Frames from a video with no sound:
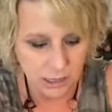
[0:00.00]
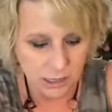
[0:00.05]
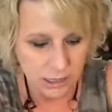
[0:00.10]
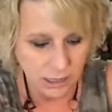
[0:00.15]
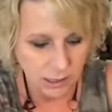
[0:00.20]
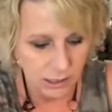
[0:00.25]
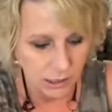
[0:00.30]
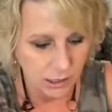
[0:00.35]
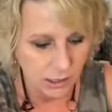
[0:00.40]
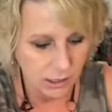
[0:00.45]

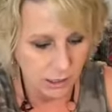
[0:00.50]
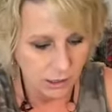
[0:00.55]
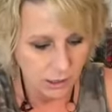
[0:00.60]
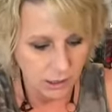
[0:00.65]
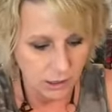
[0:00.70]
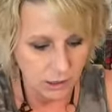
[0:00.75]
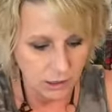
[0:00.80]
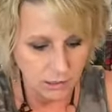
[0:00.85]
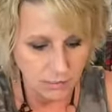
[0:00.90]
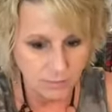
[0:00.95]
Now look,
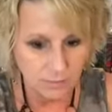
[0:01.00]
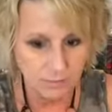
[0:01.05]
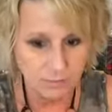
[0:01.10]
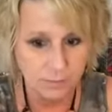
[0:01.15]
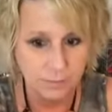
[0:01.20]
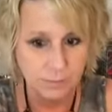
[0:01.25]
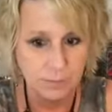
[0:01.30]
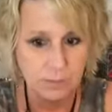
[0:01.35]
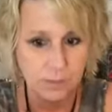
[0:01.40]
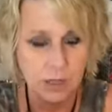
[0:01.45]
girl,
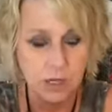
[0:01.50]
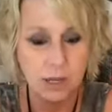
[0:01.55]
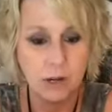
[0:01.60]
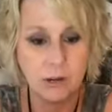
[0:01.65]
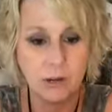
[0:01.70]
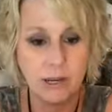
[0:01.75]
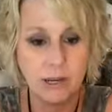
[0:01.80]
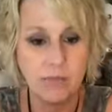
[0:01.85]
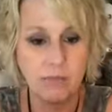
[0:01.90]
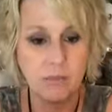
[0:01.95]
you're
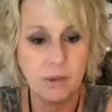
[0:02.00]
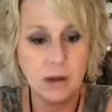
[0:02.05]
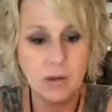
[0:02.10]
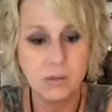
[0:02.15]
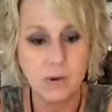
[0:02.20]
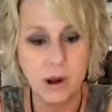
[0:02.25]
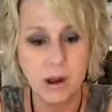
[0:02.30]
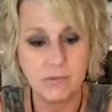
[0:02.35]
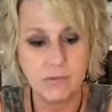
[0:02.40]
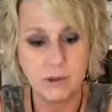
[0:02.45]
going to give me
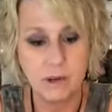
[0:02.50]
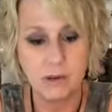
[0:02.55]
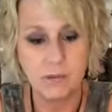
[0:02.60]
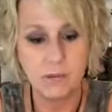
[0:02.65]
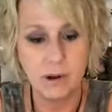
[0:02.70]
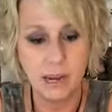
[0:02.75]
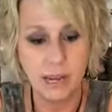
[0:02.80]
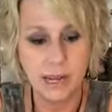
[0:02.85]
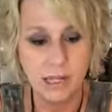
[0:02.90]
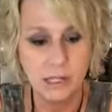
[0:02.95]
raffia
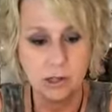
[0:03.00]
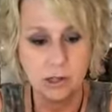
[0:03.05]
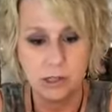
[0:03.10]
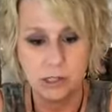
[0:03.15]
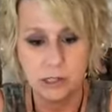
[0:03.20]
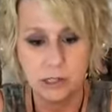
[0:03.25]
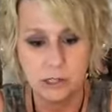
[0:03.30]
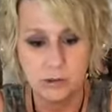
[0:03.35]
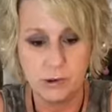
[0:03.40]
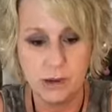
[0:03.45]
rage,
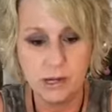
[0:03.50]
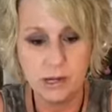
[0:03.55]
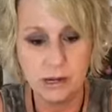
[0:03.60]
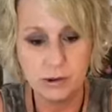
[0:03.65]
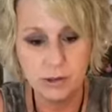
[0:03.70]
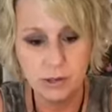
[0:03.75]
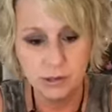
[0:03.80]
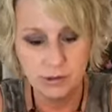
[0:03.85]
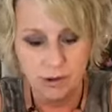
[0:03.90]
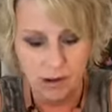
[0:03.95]
aren't you? I
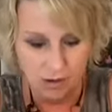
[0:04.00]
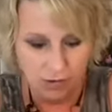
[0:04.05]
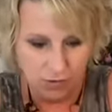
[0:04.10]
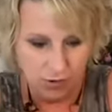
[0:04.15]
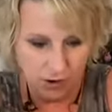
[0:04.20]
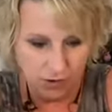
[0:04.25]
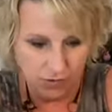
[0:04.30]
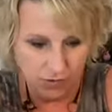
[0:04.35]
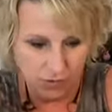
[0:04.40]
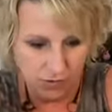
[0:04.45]
know you've got
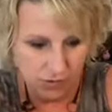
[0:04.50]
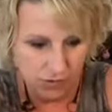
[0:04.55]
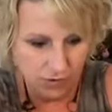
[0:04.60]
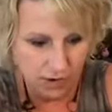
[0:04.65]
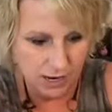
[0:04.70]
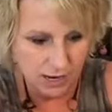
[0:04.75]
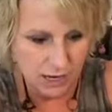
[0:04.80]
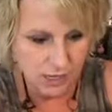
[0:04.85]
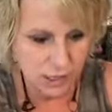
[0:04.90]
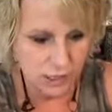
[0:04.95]
raffia
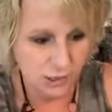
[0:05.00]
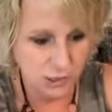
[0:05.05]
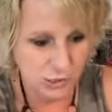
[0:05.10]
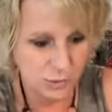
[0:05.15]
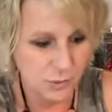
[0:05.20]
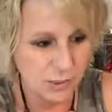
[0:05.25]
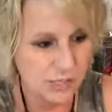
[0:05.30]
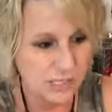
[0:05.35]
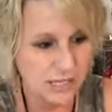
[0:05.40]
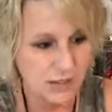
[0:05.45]
rage. You
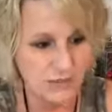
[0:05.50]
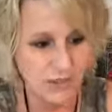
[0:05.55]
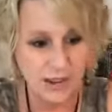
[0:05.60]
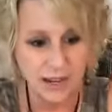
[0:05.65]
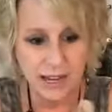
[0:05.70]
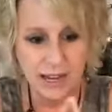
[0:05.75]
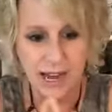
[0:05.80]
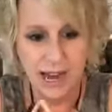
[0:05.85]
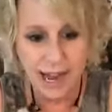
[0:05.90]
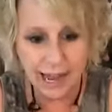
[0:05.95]
just want to see if I
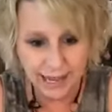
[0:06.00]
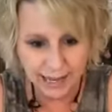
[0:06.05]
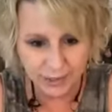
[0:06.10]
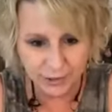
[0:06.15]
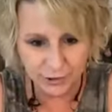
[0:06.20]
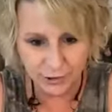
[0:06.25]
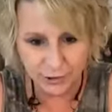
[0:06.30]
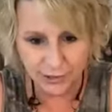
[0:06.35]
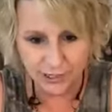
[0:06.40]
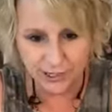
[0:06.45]
can
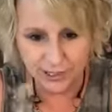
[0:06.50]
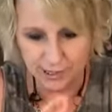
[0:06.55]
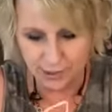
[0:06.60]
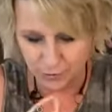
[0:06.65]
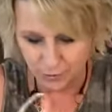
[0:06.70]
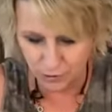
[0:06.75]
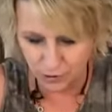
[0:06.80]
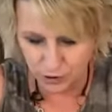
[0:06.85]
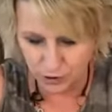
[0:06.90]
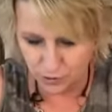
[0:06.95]
handle it,
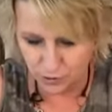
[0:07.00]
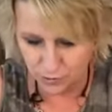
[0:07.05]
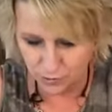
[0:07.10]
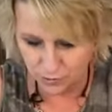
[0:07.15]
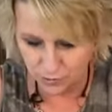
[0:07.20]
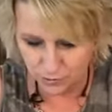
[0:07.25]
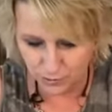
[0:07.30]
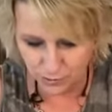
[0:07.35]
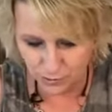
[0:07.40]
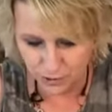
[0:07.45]
don't
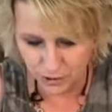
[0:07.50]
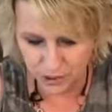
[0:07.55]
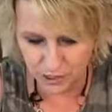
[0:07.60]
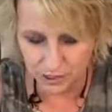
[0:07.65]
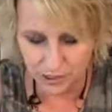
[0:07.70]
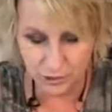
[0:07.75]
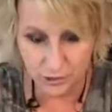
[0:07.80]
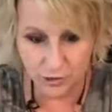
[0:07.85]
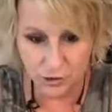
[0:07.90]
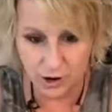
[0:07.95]
you? We're
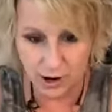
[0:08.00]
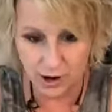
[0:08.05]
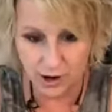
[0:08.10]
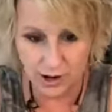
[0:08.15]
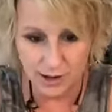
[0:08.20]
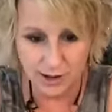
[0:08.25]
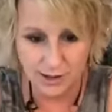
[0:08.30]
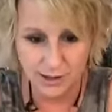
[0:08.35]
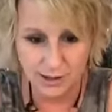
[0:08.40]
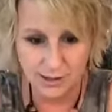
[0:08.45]
going to try.
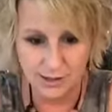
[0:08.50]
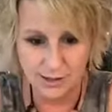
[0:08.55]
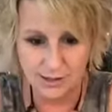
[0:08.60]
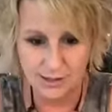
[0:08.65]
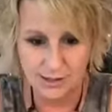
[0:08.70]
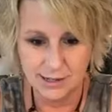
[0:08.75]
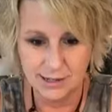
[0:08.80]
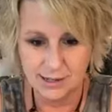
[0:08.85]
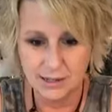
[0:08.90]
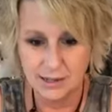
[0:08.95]

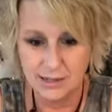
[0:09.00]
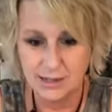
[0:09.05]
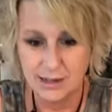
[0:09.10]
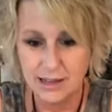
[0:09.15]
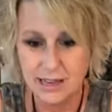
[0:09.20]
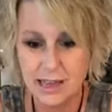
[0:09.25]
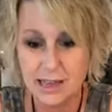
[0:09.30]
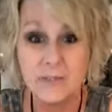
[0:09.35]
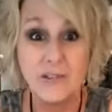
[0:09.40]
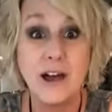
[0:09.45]

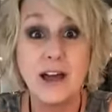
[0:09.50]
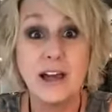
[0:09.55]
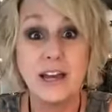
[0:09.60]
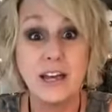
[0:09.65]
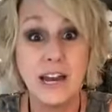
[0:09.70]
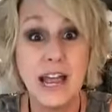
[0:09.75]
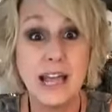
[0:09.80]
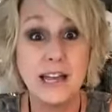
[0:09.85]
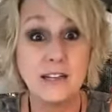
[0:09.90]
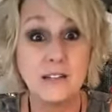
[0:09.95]
If I
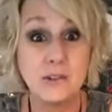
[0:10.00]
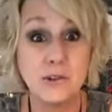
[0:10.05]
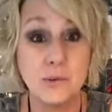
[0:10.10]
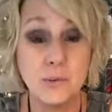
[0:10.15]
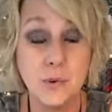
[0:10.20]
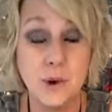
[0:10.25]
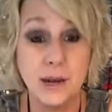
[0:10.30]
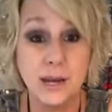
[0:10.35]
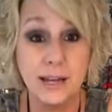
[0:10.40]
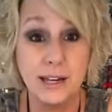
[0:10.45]
could handle
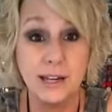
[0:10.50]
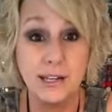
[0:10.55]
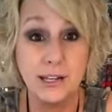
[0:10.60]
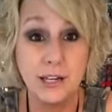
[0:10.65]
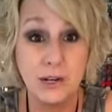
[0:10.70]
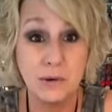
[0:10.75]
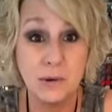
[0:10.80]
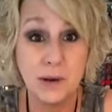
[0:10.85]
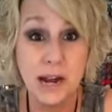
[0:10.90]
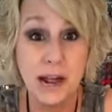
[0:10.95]
what
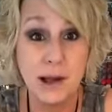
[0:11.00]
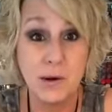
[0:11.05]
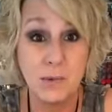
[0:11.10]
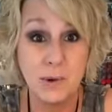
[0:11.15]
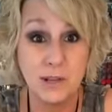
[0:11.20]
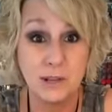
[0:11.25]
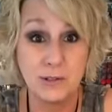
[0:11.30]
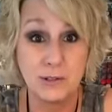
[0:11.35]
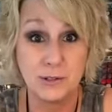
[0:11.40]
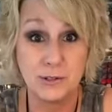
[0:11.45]
you and I
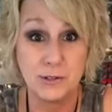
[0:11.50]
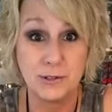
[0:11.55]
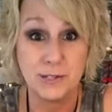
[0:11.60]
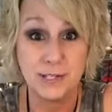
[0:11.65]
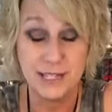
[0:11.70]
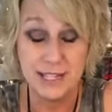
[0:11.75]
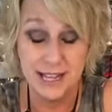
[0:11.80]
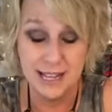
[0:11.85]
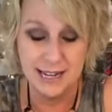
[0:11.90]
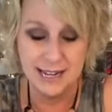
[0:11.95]
went through
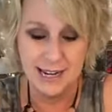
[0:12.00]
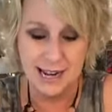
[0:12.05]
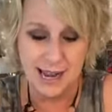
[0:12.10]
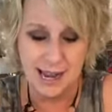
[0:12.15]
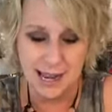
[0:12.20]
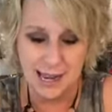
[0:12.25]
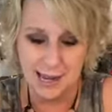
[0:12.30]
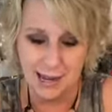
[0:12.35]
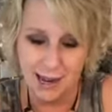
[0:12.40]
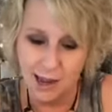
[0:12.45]

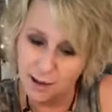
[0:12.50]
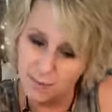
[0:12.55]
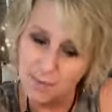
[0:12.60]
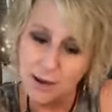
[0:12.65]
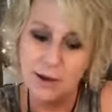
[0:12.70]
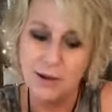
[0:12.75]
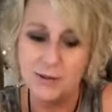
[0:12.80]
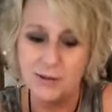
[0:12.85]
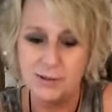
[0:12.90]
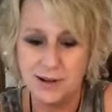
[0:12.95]
Sunday, come
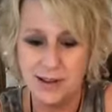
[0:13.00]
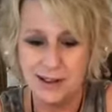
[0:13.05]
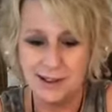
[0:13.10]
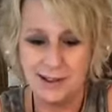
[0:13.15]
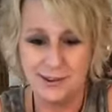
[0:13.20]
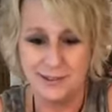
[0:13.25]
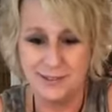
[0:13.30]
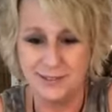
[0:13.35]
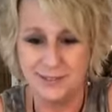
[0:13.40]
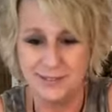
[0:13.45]
on
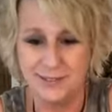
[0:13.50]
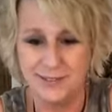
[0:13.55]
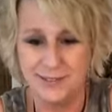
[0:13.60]
now.